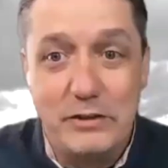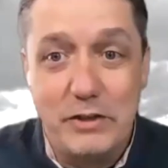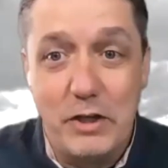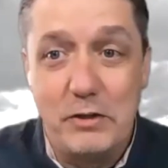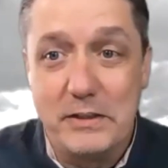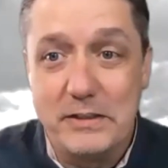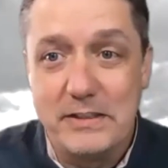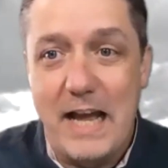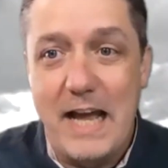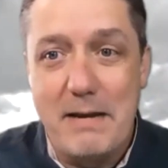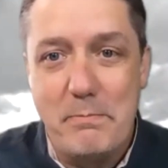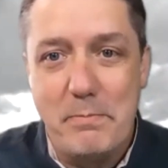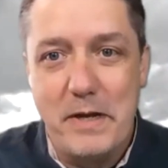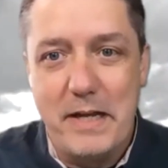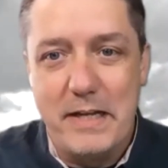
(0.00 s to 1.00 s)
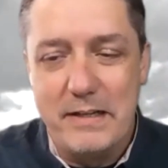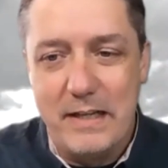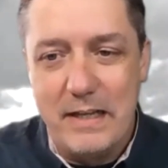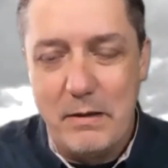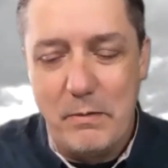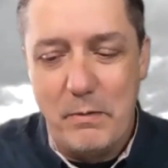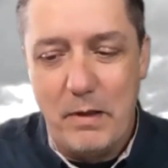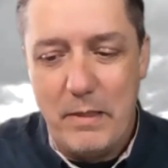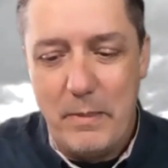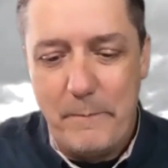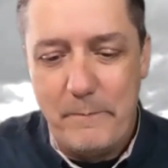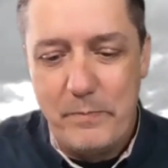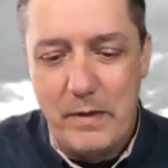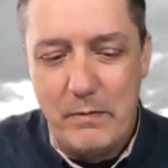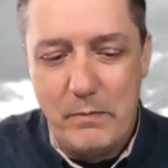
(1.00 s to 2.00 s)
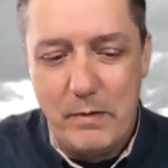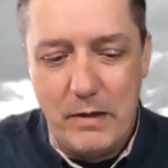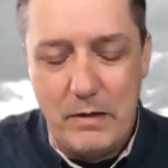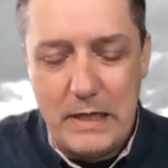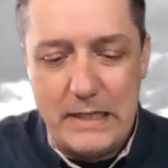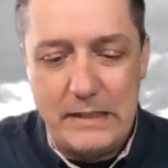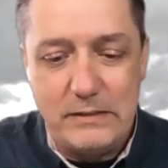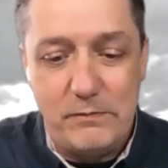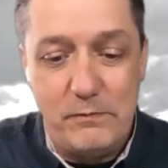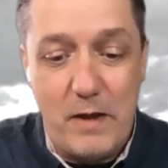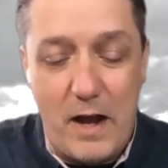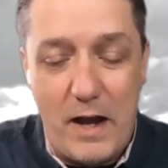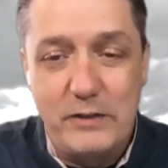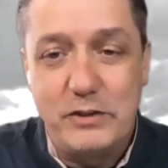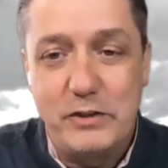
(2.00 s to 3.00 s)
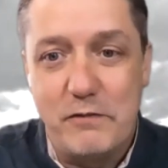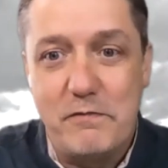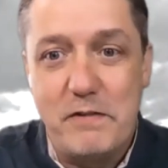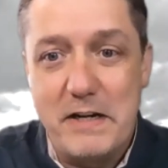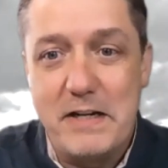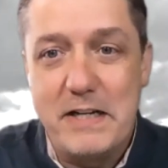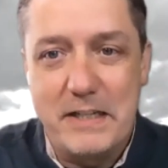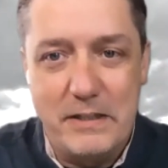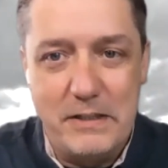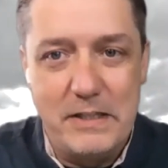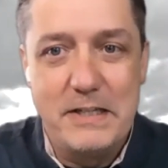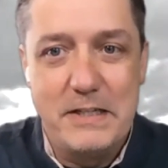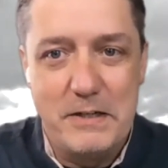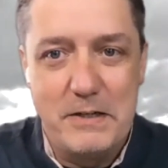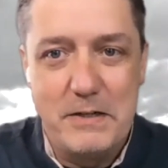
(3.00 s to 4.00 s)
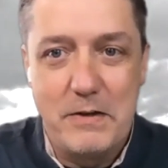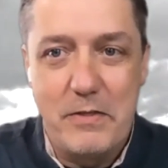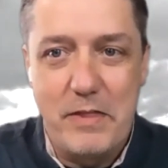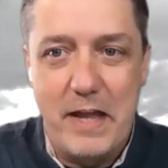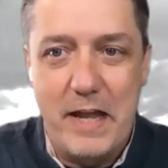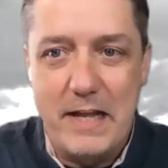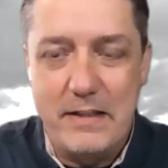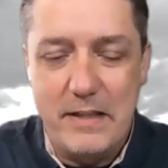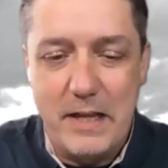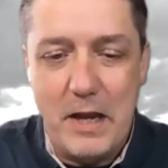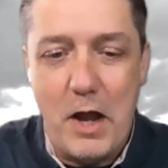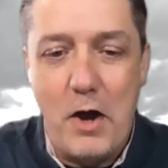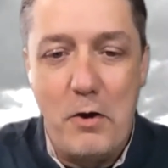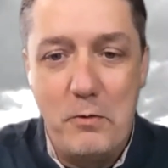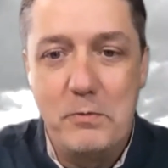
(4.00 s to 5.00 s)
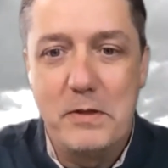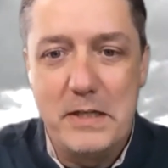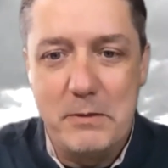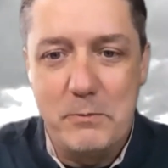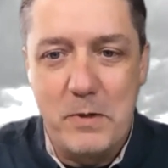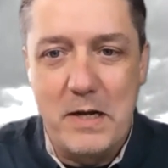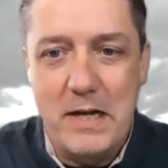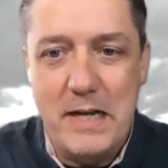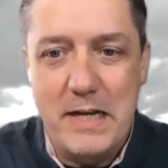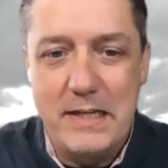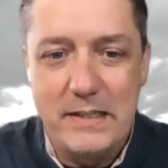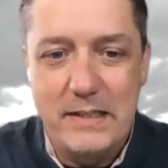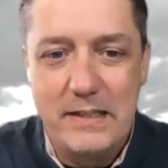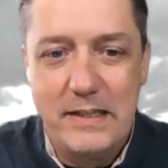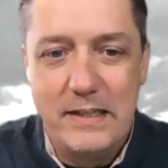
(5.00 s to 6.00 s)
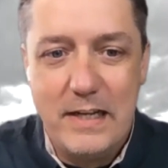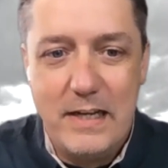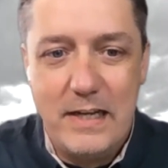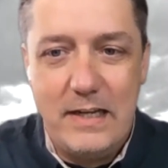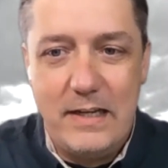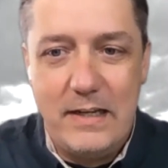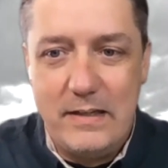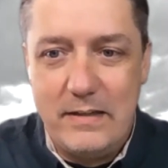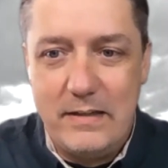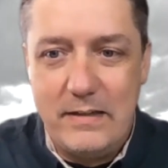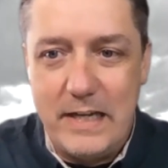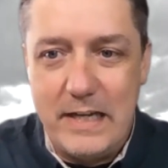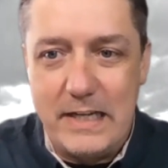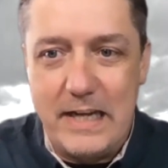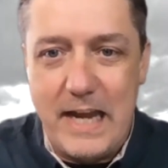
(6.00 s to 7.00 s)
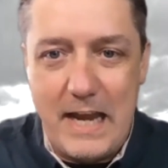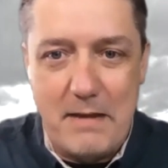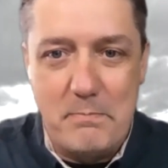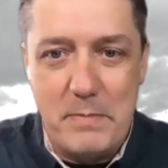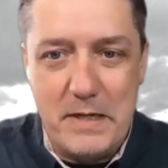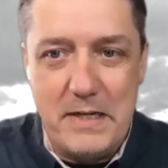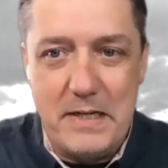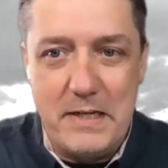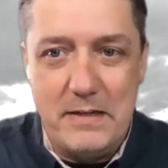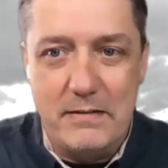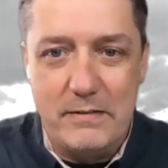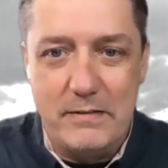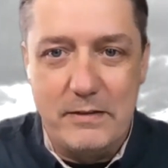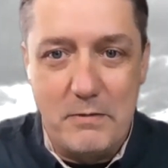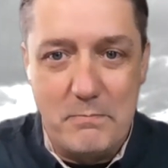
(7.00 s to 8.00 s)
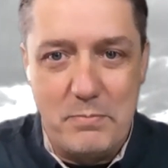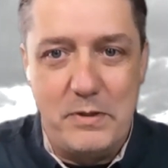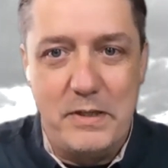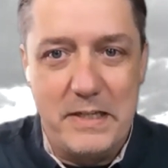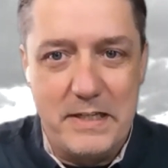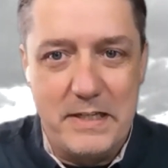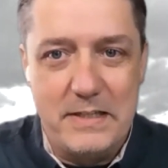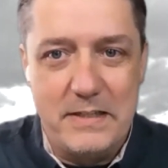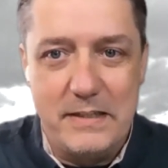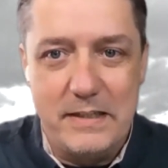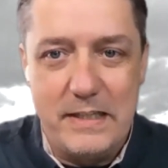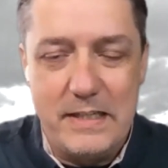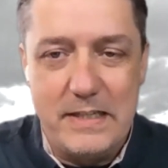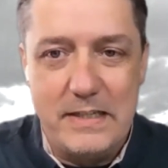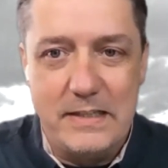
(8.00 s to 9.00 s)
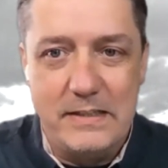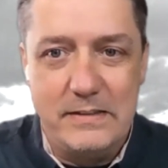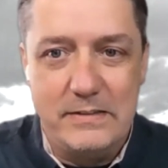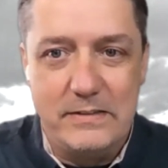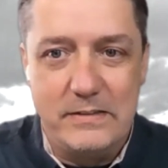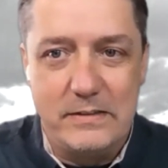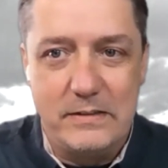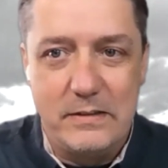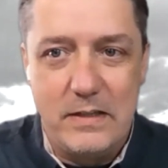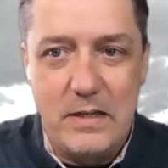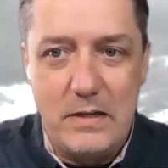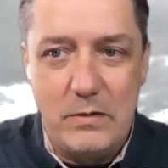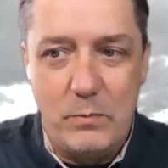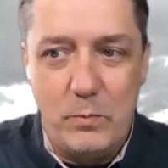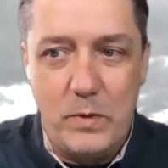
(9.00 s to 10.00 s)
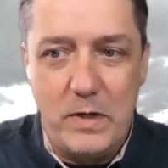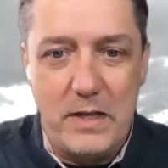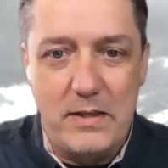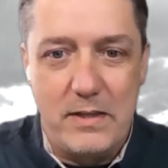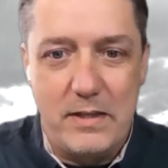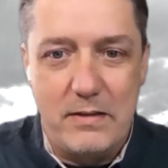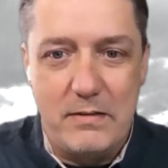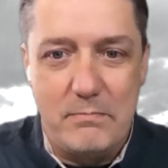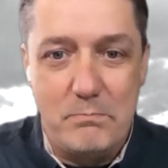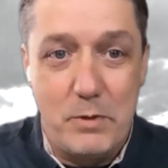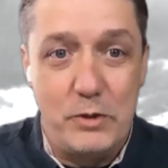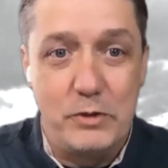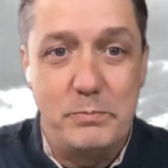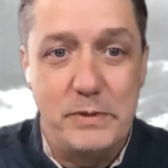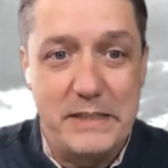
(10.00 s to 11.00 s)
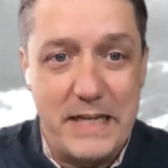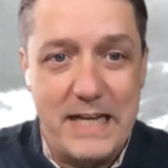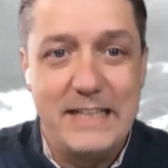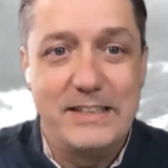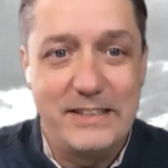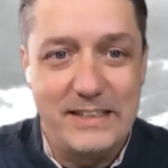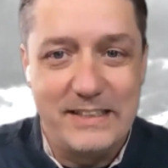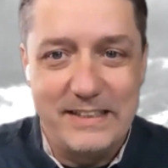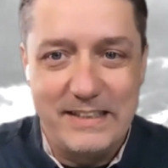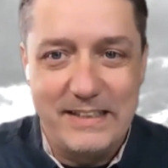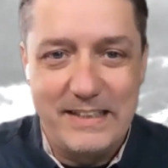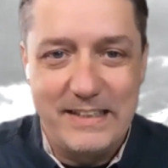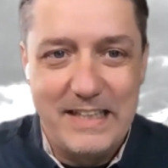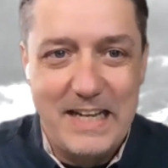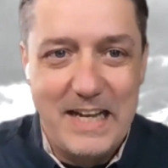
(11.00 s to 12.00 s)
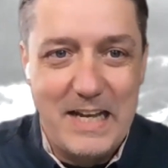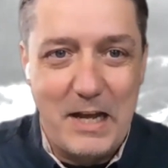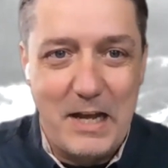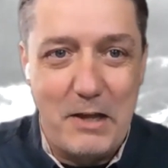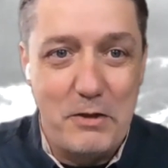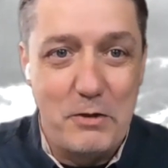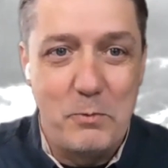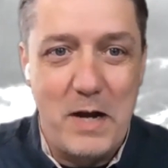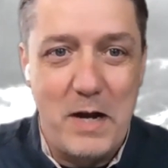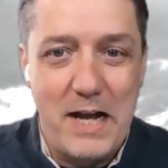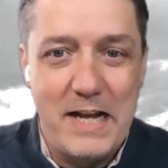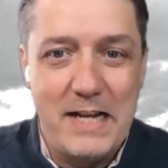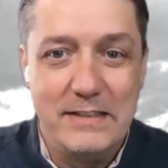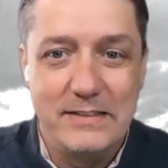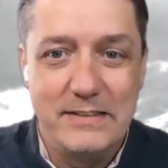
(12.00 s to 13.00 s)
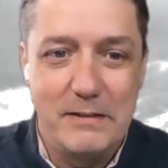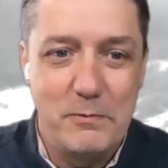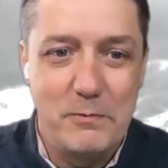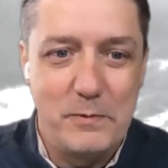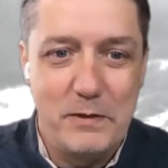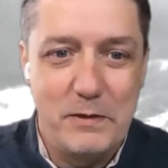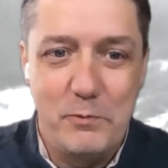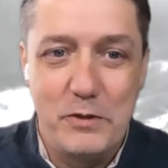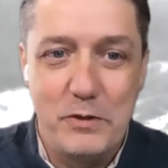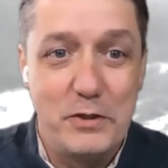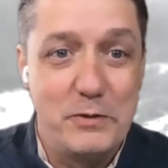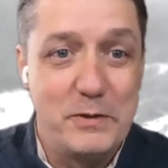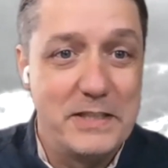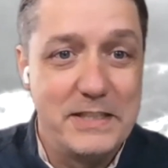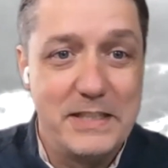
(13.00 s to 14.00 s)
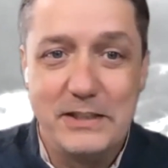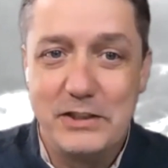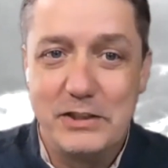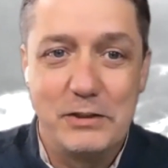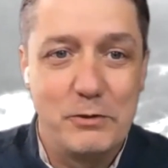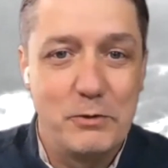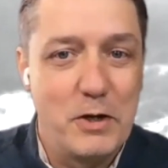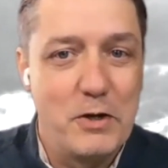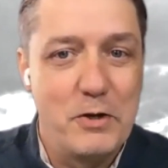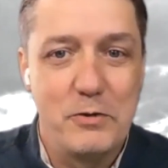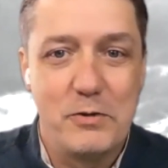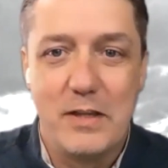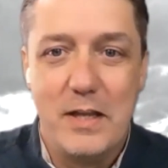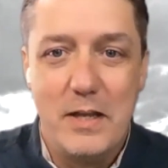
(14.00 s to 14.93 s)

so exciting, but it's also very clear that the only way it can be completed is with multiplication. Otherwise, if we're doing addition growth,